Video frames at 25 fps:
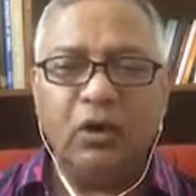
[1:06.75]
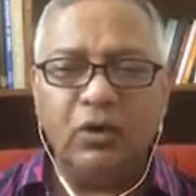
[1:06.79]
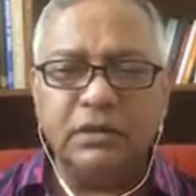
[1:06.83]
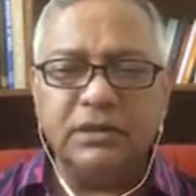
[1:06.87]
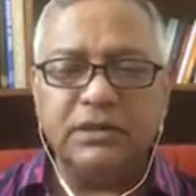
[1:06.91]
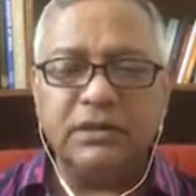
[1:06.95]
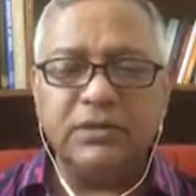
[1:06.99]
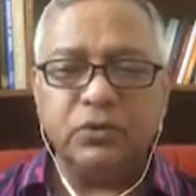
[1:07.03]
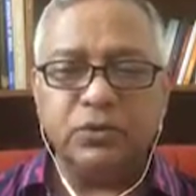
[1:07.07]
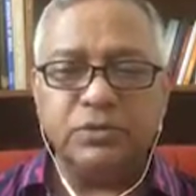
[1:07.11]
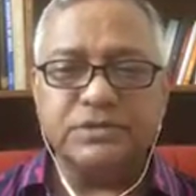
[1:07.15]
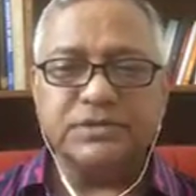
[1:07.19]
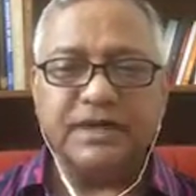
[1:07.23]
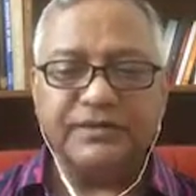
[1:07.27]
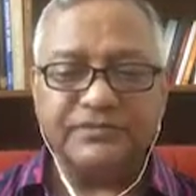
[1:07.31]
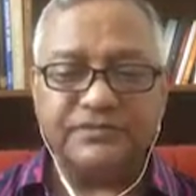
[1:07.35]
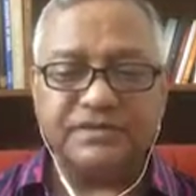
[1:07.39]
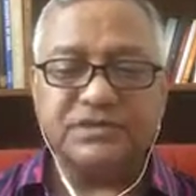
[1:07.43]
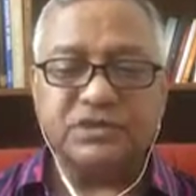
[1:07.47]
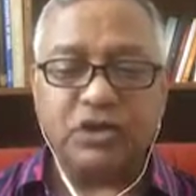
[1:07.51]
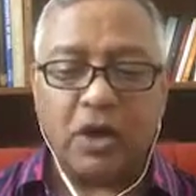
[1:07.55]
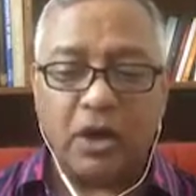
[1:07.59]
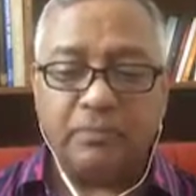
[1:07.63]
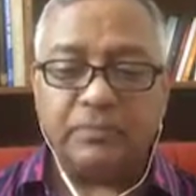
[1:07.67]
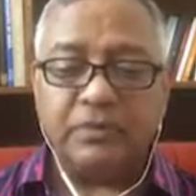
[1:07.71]
All those have
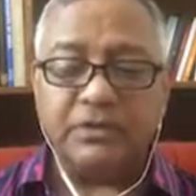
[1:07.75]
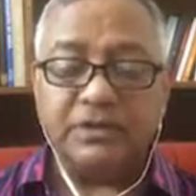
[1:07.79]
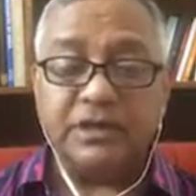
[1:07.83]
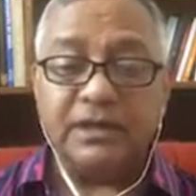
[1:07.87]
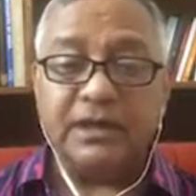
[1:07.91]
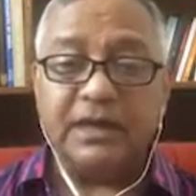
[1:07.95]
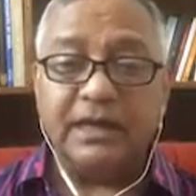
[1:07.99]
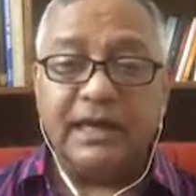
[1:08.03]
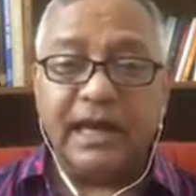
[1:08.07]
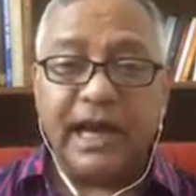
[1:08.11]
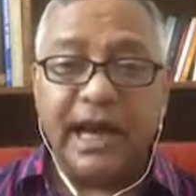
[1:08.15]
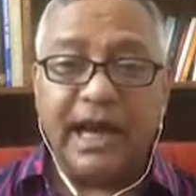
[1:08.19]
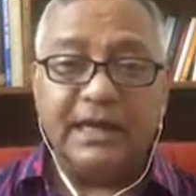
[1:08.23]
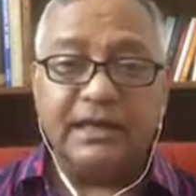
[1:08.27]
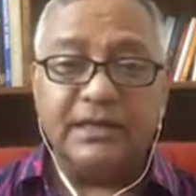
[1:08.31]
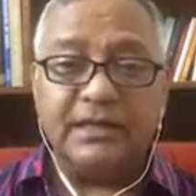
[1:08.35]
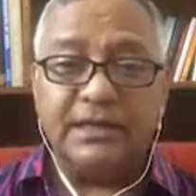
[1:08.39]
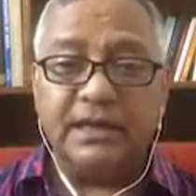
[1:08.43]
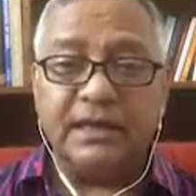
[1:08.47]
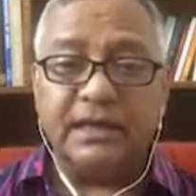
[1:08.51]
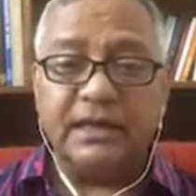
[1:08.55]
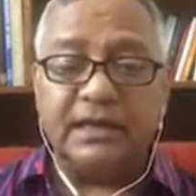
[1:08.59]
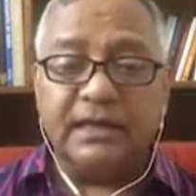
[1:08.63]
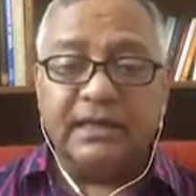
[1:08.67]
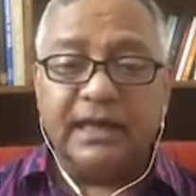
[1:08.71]
stopped,
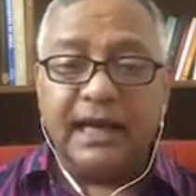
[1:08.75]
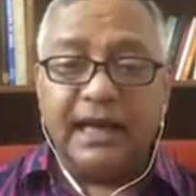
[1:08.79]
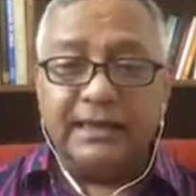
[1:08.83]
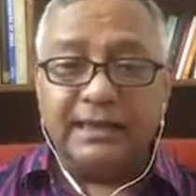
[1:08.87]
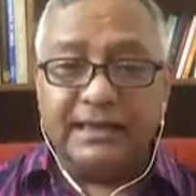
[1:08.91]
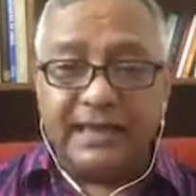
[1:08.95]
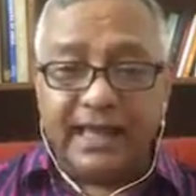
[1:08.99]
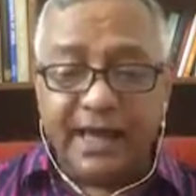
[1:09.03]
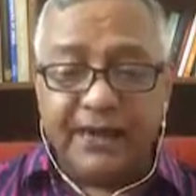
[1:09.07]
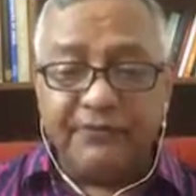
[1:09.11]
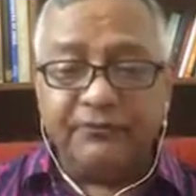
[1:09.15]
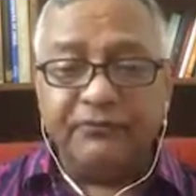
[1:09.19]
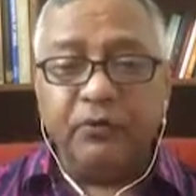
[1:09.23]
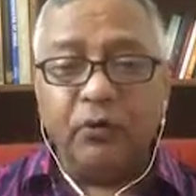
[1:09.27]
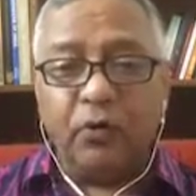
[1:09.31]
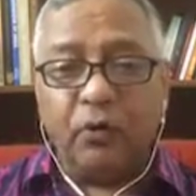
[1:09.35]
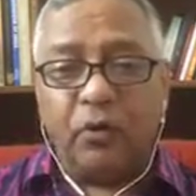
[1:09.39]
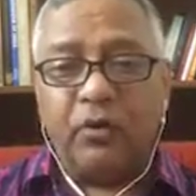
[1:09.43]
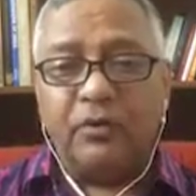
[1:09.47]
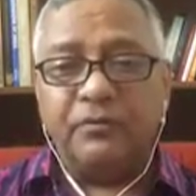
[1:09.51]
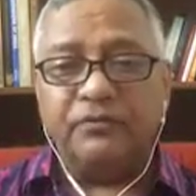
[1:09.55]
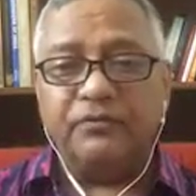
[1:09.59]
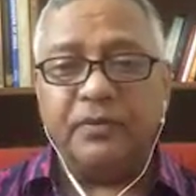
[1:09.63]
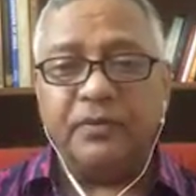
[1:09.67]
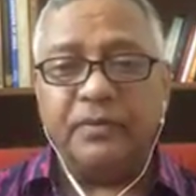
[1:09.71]
and
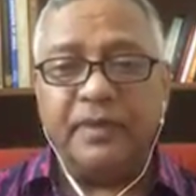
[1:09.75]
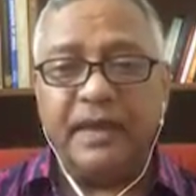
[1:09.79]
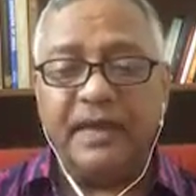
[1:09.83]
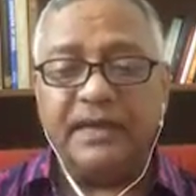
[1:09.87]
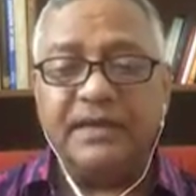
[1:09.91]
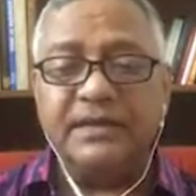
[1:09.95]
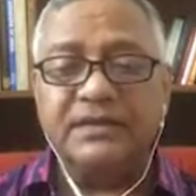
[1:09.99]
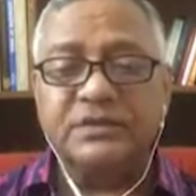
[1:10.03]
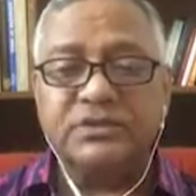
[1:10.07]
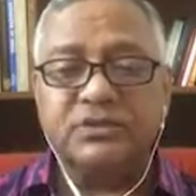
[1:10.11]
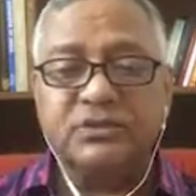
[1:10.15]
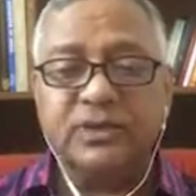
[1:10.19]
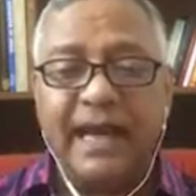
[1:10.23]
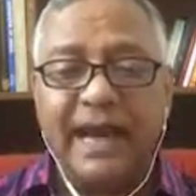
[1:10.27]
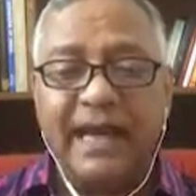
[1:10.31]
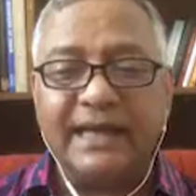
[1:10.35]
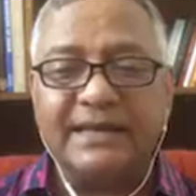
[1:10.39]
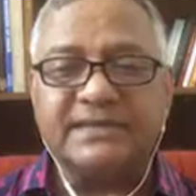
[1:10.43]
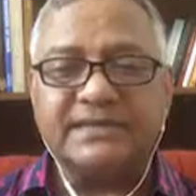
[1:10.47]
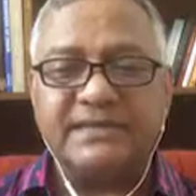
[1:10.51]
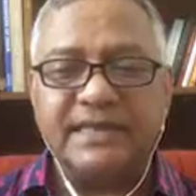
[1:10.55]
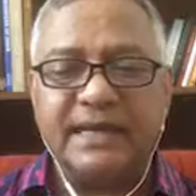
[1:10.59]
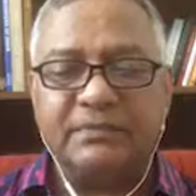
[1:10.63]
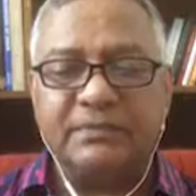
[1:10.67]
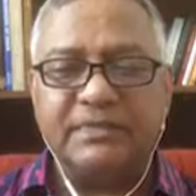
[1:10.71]
therefore for parents to
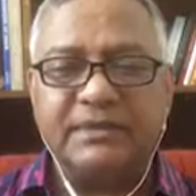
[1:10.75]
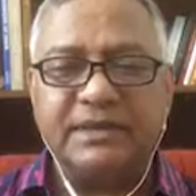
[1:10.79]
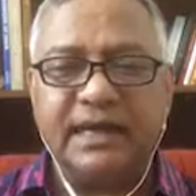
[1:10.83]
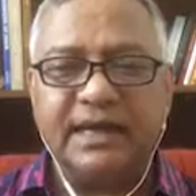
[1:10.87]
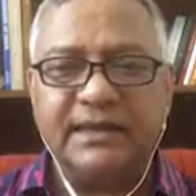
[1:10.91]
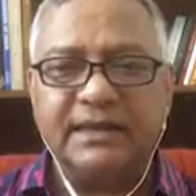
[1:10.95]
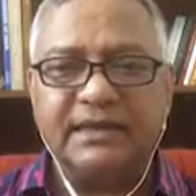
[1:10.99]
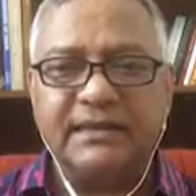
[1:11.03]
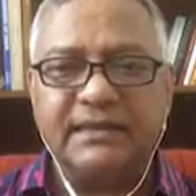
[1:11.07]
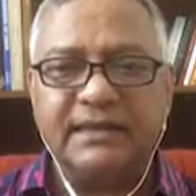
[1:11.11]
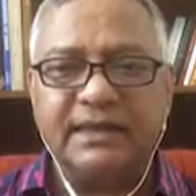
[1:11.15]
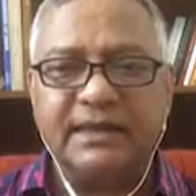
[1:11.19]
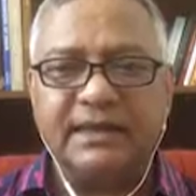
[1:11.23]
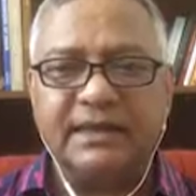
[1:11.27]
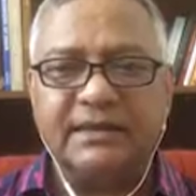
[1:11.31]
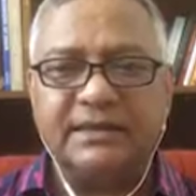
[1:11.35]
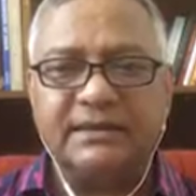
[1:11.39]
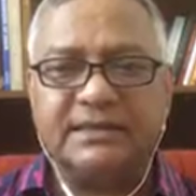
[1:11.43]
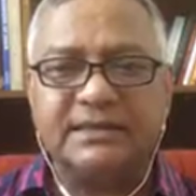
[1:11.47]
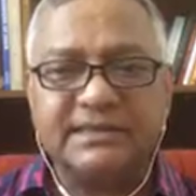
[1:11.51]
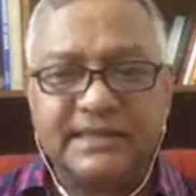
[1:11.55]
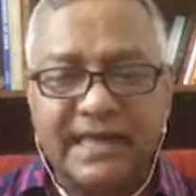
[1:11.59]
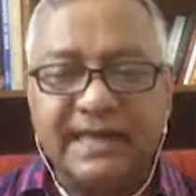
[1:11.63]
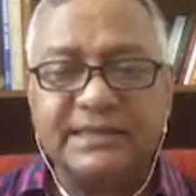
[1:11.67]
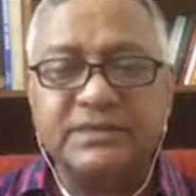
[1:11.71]
accept that
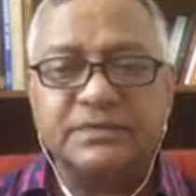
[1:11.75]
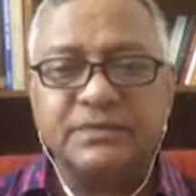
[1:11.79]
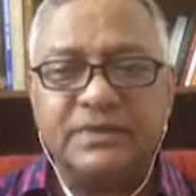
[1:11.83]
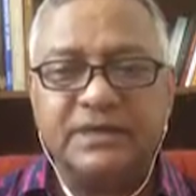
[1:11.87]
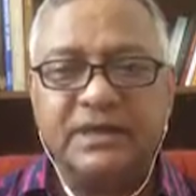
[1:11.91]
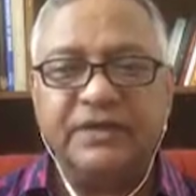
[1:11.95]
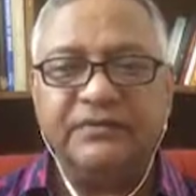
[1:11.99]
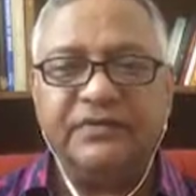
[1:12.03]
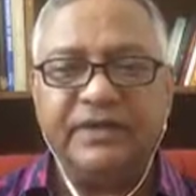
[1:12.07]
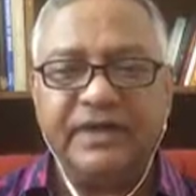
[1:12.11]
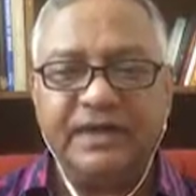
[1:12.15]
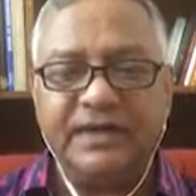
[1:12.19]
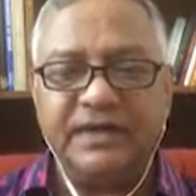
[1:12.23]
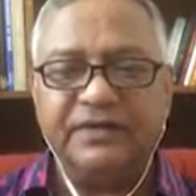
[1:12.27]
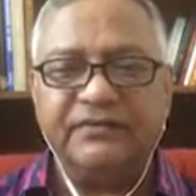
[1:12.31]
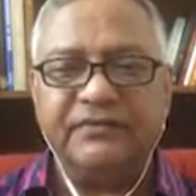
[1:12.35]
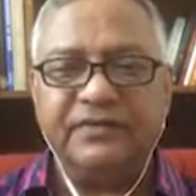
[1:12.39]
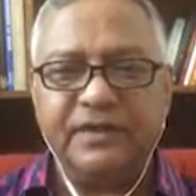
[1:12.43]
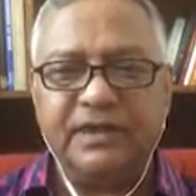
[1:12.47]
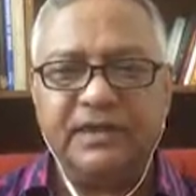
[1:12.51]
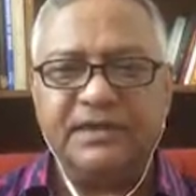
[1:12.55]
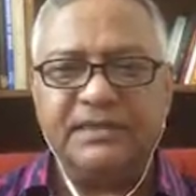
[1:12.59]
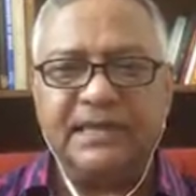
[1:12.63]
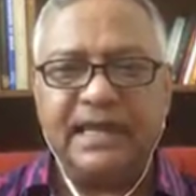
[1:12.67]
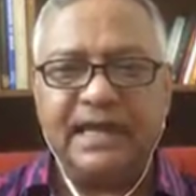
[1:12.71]
this has been a very
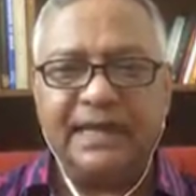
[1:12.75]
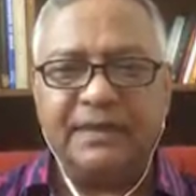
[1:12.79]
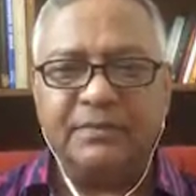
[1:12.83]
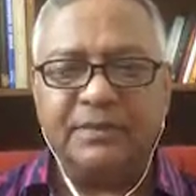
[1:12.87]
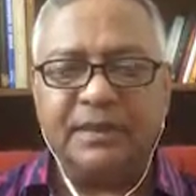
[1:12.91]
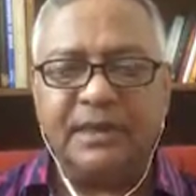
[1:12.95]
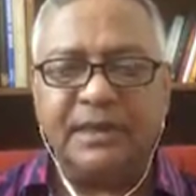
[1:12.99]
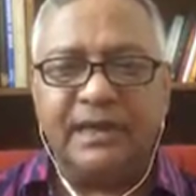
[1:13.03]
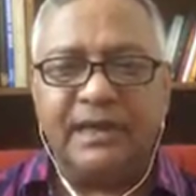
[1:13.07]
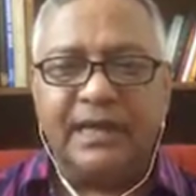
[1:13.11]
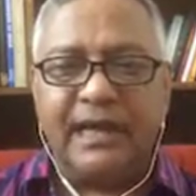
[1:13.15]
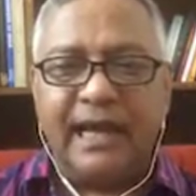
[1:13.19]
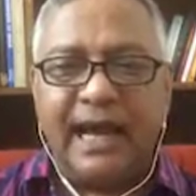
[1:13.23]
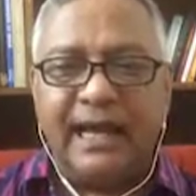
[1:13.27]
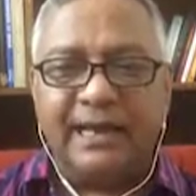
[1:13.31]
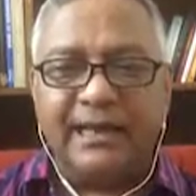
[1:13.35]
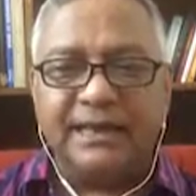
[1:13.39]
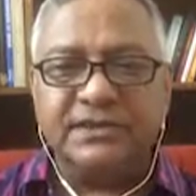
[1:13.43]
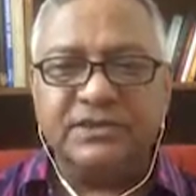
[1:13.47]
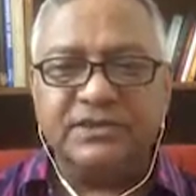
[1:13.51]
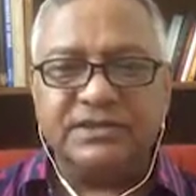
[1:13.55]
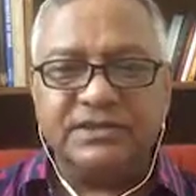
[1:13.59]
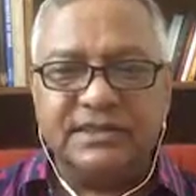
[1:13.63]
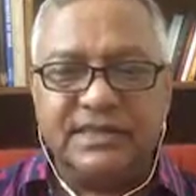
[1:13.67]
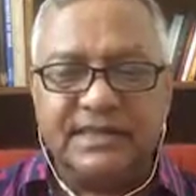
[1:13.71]
difficult time, and
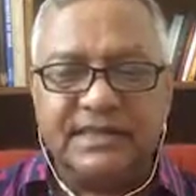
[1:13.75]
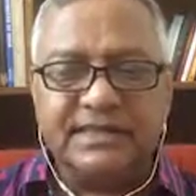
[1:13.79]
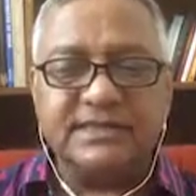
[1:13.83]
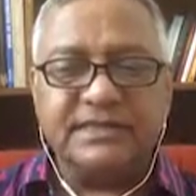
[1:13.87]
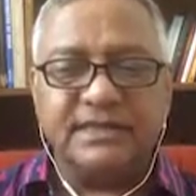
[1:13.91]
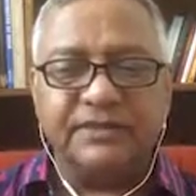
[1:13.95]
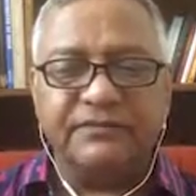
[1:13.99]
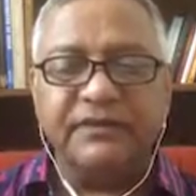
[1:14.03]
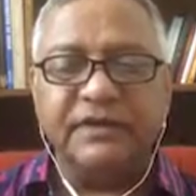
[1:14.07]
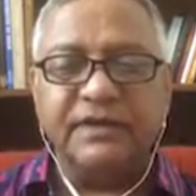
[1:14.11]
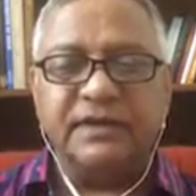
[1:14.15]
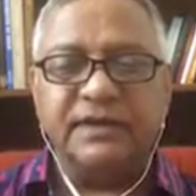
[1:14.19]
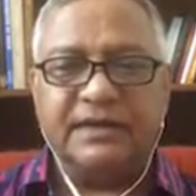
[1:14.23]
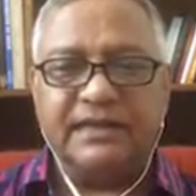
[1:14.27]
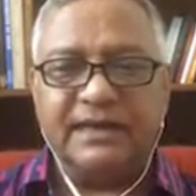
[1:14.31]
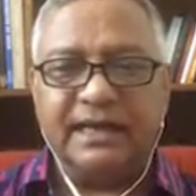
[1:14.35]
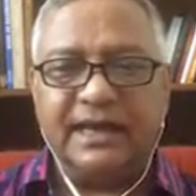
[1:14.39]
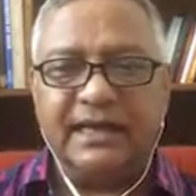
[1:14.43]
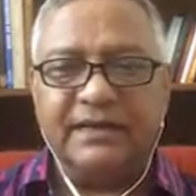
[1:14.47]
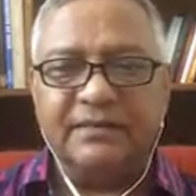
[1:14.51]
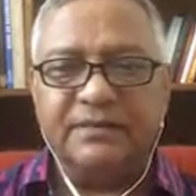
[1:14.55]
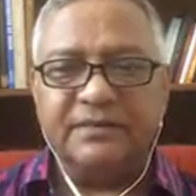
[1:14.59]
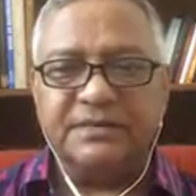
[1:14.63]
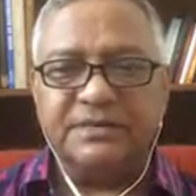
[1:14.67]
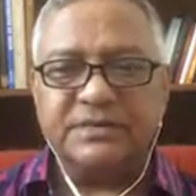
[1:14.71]
in these difficult
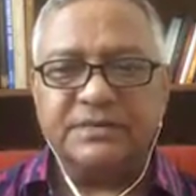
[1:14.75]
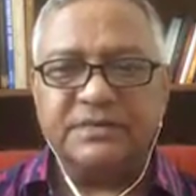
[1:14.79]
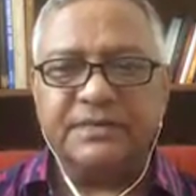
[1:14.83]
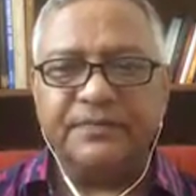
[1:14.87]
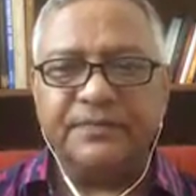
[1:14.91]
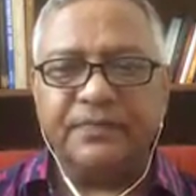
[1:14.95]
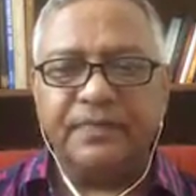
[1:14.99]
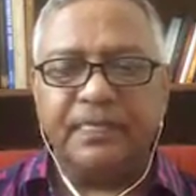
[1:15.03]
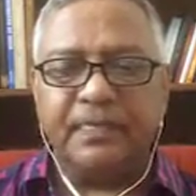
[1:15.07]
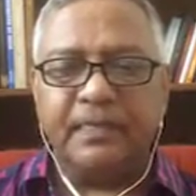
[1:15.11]
times